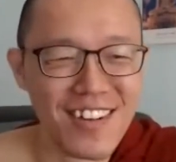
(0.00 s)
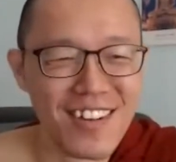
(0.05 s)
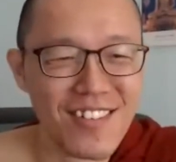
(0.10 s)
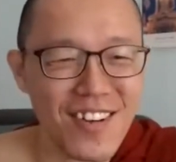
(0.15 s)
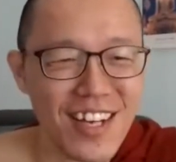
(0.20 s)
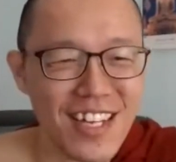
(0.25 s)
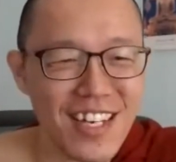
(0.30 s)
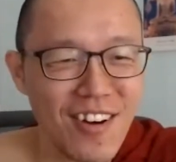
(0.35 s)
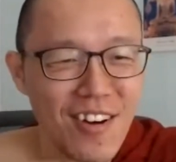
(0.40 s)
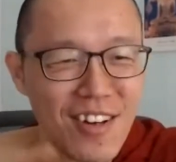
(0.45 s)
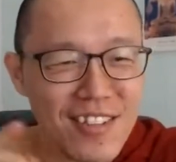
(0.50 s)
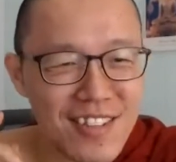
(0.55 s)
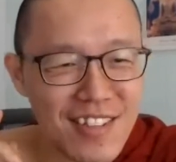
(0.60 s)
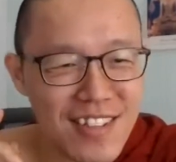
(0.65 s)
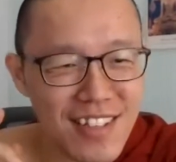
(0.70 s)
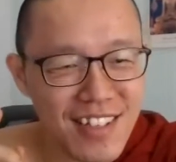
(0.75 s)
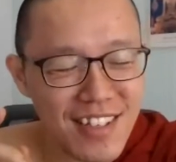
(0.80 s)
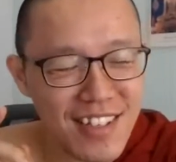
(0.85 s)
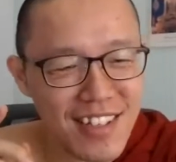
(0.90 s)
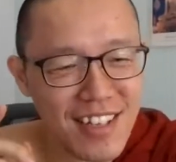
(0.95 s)
when I was
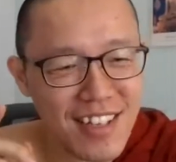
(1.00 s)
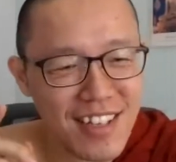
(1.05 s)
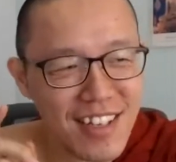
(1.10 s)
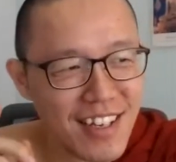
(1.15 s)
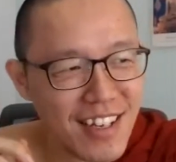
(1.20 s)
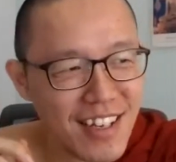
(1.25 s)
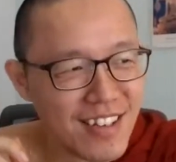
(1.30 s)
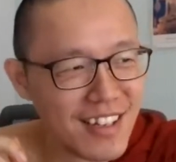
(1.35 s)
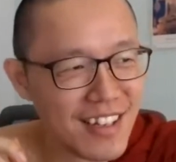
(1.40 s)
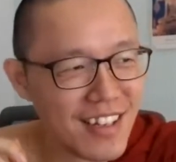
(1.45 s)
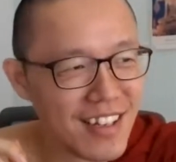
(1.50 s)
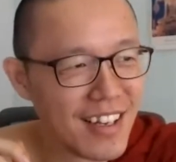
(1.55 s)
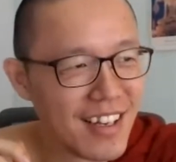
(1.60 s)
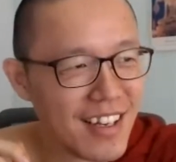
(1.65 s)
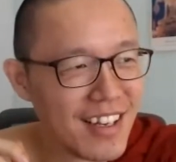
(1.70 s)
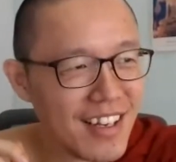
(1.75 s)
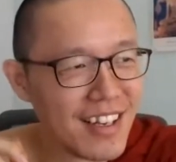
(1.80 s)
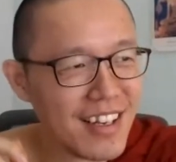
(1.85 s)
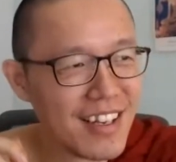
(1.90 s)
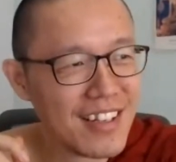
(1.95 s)

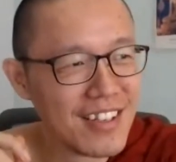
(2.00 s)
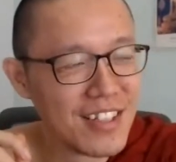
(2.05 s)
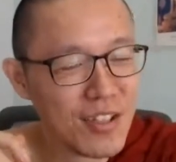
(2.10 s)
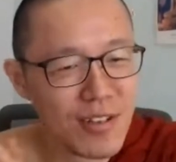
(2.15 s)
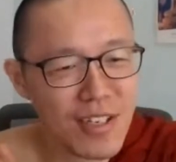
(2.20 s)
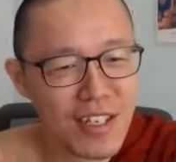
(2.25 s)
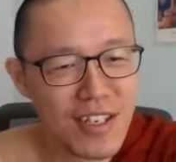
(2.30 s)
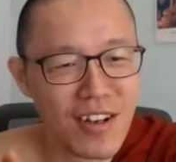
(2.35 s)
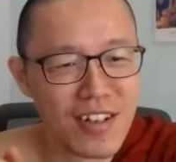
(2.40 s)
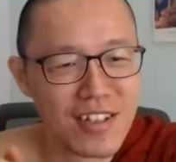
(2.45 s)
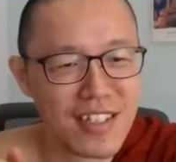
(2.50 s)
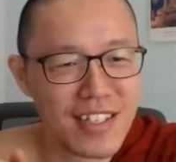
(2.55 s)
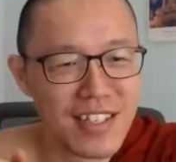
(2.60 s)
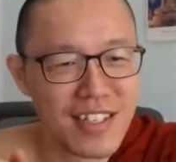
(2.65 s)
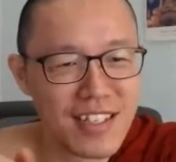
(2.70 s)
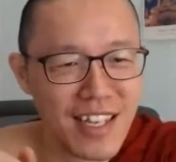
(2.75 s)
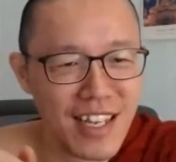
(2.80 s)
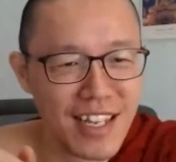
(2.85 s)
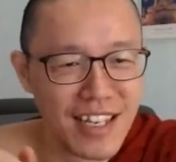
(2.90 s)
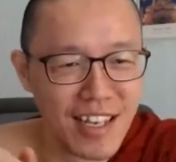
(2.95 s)
newly
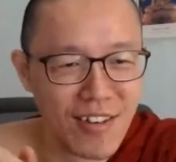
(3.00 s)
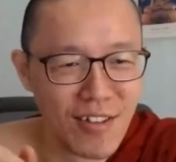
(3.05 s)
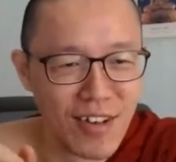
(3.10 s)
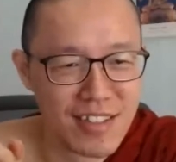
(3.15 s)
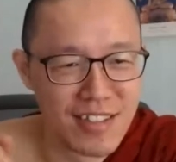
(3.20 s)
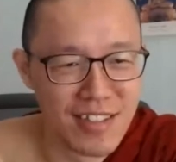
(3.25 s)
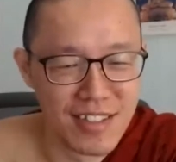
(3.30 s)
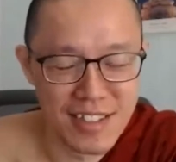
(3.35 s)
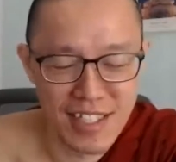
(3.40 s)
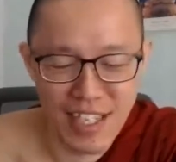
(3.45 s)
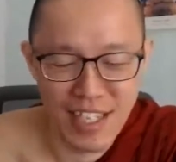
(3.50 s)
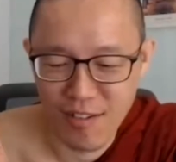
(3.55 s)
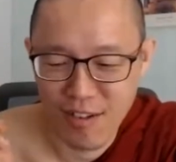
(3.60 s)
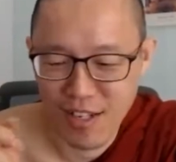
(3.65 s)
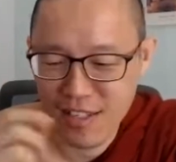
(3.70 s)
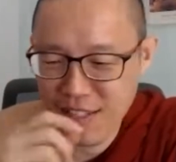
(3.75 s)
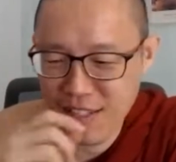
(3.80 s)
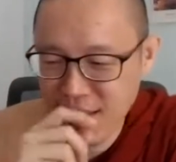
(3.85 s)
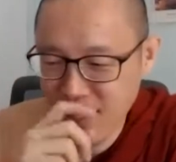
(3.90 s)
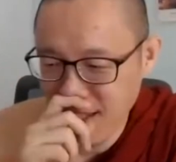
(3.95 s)
ordained and I was in
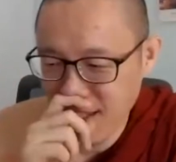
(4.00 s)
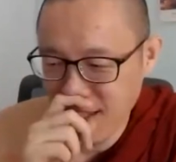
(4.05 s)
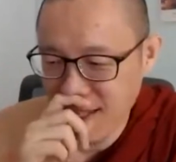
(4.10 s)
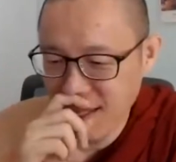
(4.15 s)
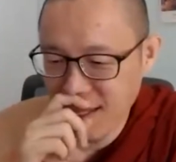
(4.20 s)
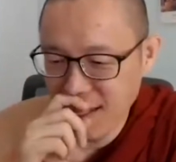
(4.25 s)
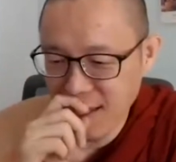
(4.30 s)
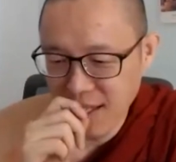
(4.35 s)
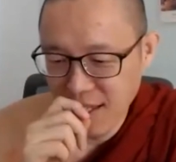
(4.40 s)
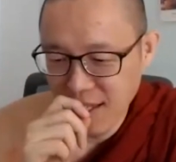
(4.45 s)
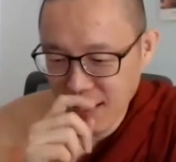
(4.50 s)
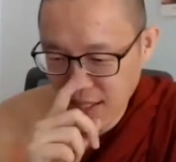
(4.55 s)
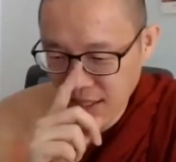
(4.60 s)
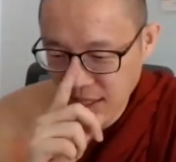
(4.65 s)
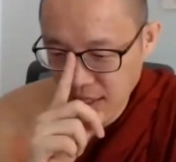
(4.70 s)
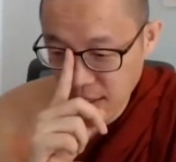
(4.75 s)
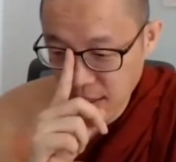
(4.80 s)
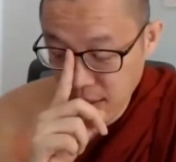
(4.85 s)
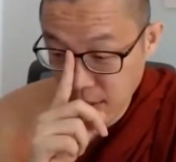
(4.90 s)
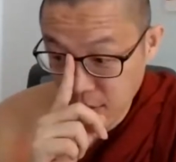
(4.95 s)
Taiwan,
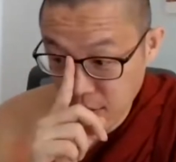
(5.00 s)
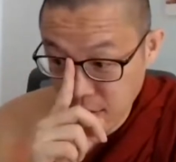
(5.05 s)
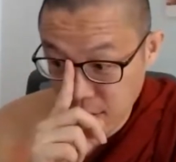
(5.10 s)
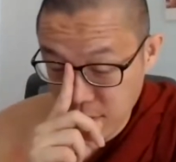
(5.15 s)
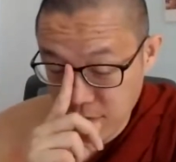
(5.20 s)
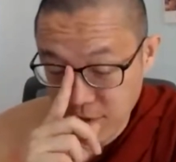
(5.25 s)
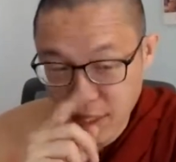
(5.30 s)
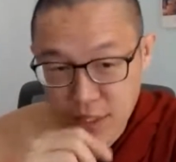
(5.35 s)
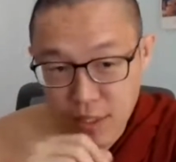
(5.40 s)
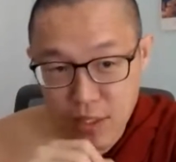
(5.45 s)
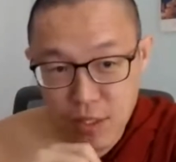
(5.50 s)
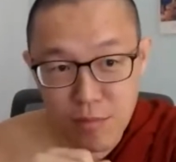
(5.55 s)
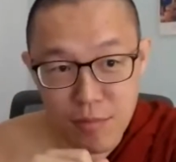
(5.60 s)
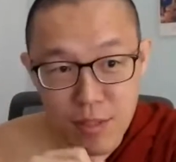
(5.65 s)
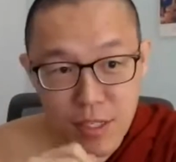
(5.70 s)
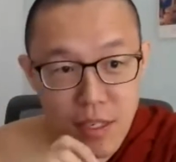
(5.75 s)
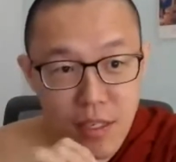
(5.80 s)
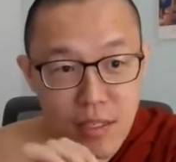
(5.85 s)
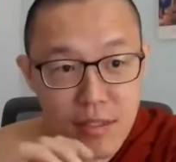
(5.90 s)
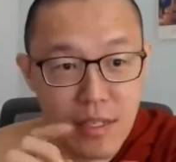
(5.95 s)
it was very cute
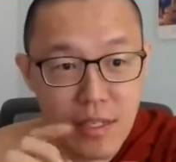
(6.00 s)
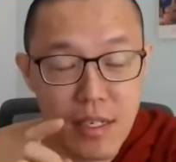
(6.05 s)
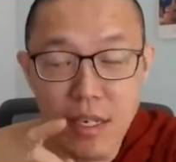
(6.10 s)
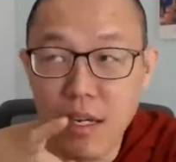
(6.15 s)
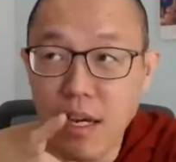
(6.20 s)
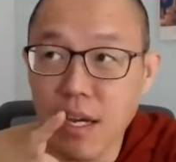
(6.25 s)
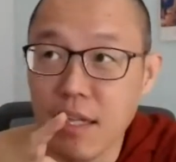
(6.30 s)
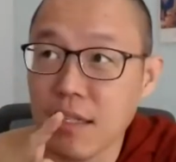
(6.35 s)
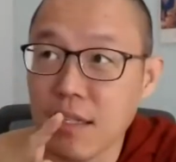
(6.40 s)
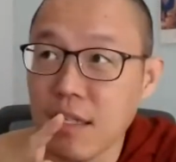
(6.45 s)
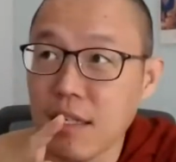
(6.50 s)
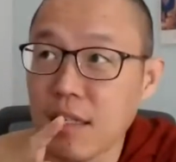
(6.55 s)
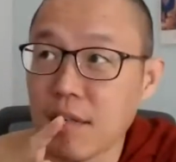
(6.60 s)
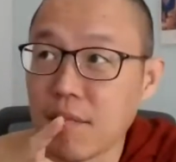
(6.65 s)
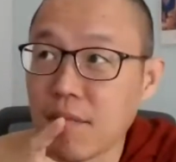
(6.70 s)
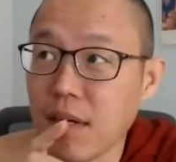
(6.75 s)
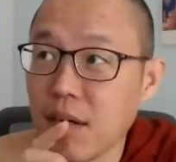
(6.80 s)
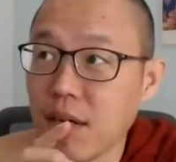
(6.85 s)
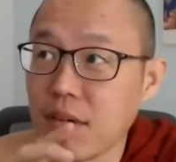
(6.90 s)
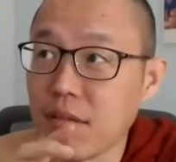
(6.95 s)
because I think
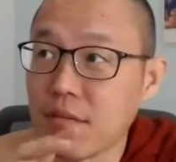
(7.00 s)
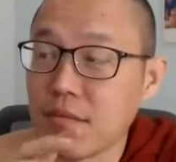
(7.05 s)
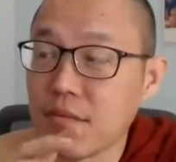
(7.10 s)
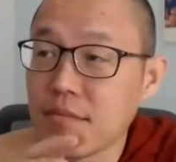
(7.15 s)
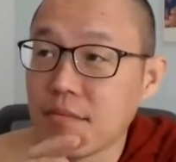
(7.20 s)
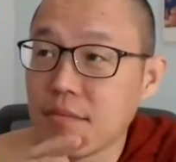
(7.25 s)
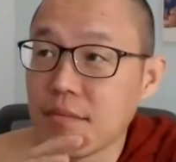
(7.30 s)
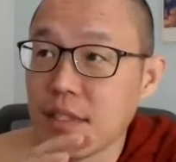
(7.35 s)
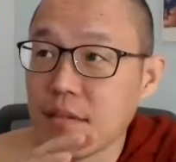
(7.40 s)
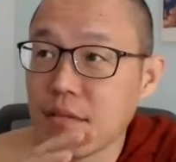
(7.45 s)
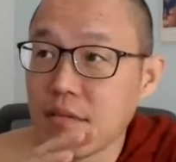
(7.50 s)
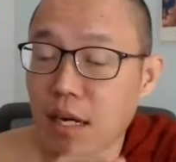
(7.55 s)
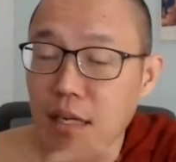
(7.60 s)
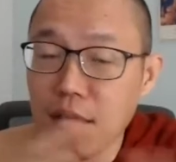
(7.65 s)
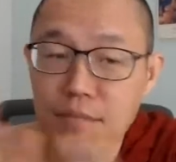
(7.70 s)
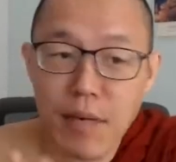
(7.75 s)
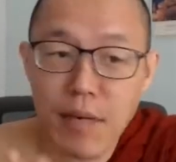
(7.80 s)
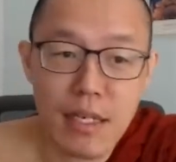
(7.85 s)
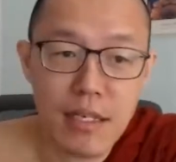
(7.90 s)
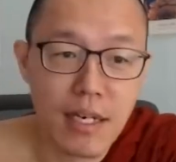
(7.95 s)
about
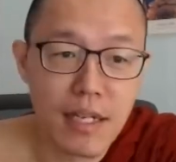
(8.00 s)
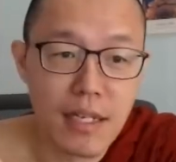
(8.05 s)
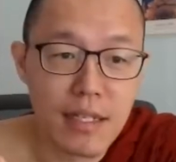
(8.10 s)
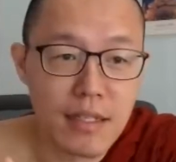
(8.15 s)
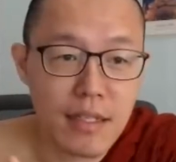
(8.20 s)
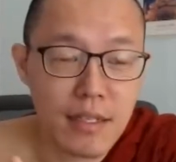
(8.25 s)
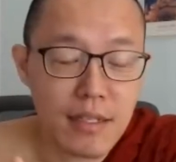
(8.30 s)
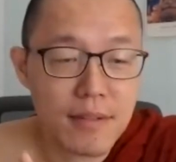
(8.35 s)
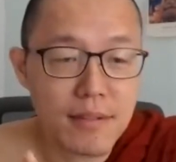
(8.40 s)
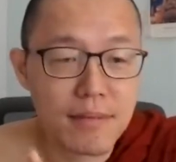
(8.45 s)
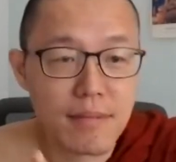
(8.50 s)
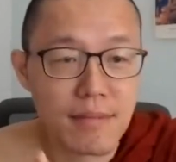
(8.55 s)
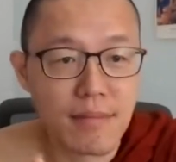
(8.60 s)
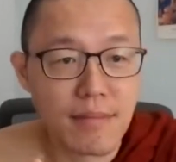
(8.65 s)
one month later,